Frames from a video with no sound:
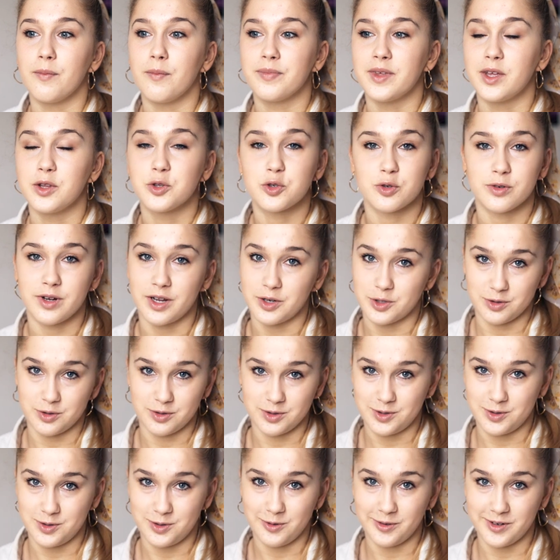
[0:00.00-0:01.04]
international
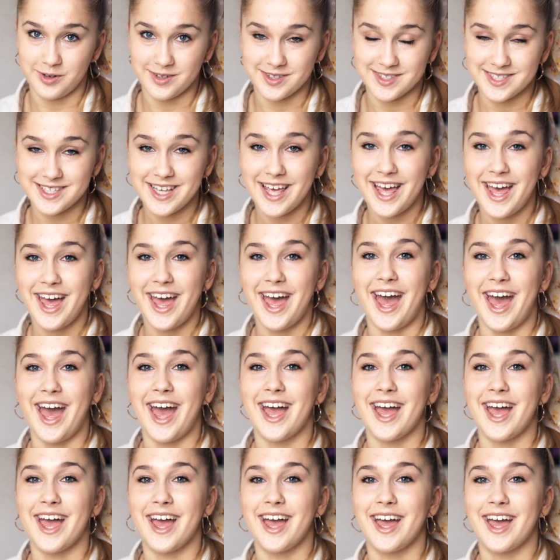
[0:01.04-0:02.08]
students,
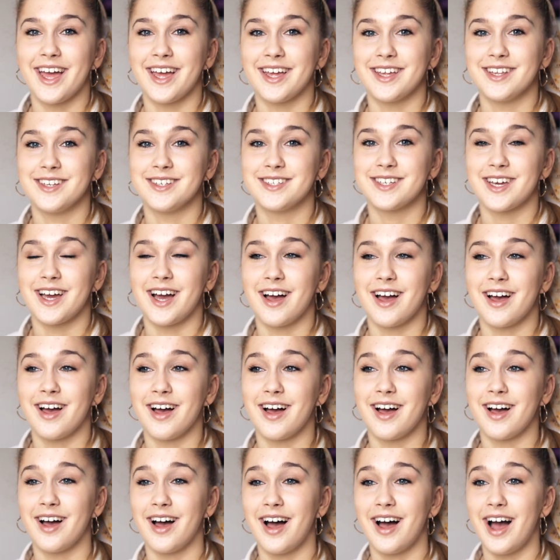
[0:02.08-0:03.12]
and
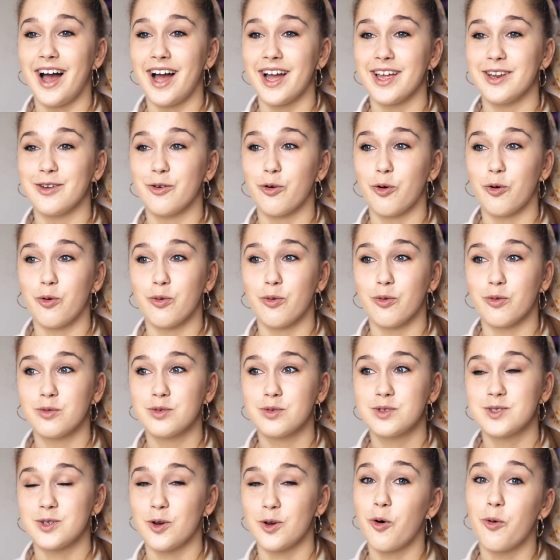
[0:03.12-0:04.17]
I know
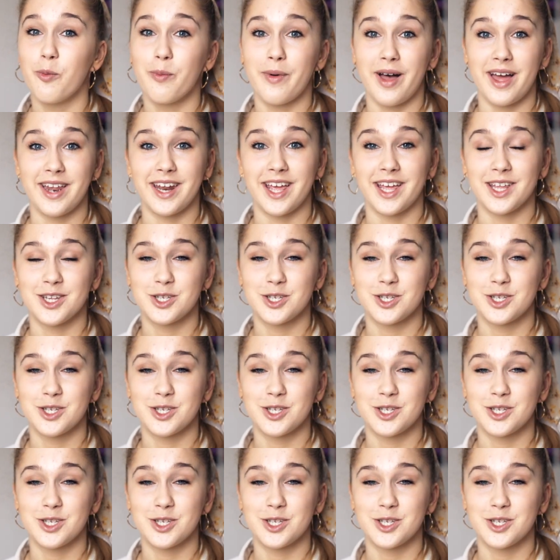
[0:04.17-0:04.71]
so many